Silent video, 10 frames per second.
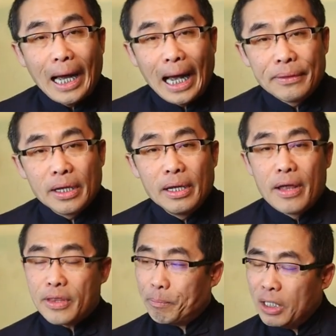and
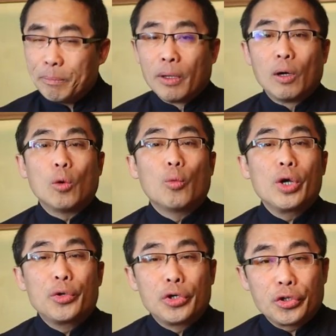the people
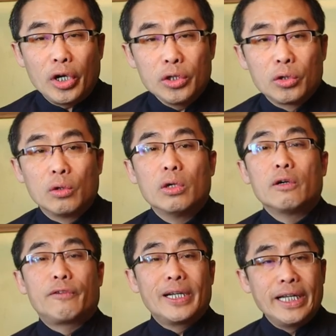will return to
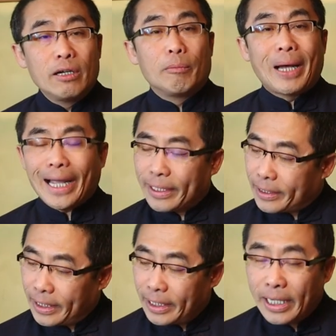filial
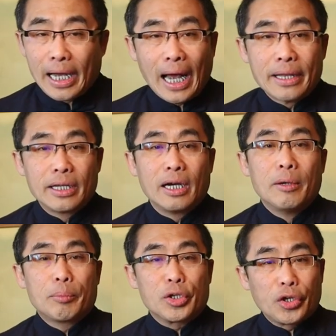piety and
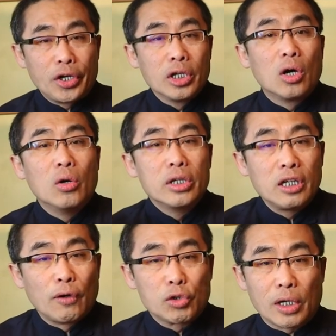paternal
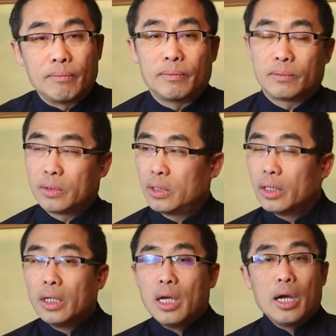devotion.
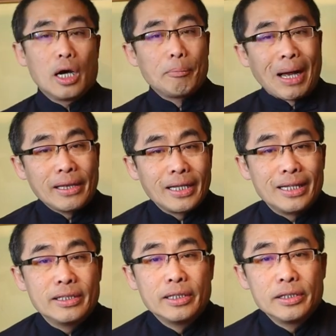
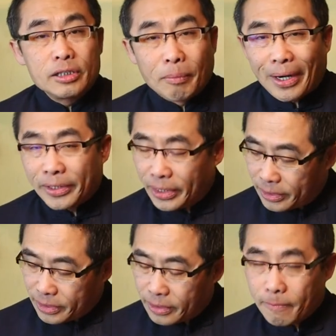Abandon
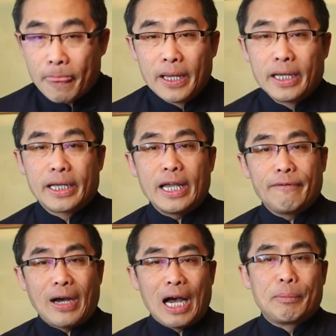smartness,
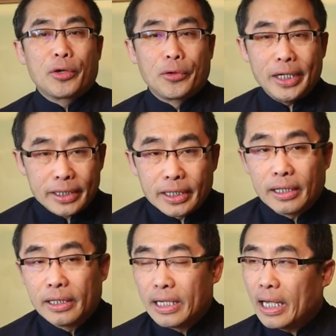give up greed,
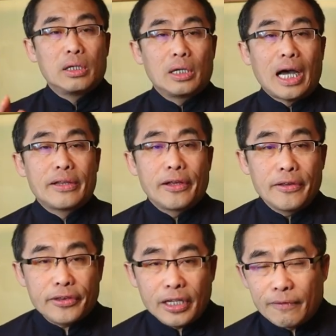and
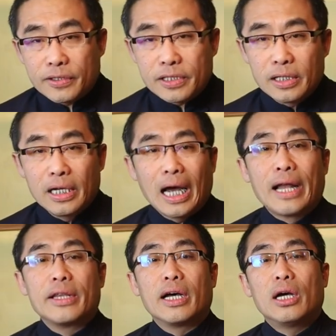thieves
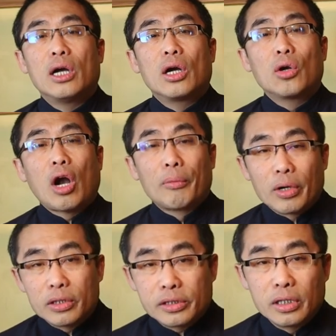and
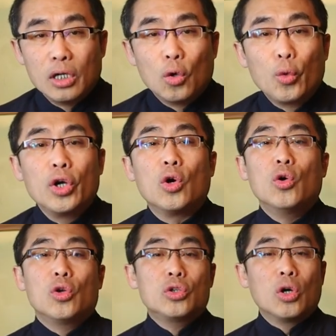robbers
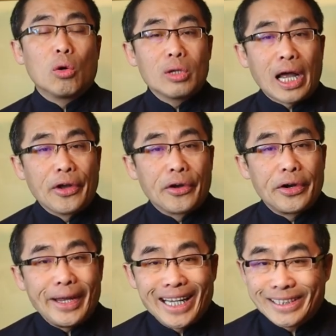will no
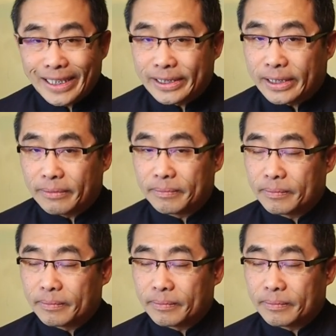longer exist.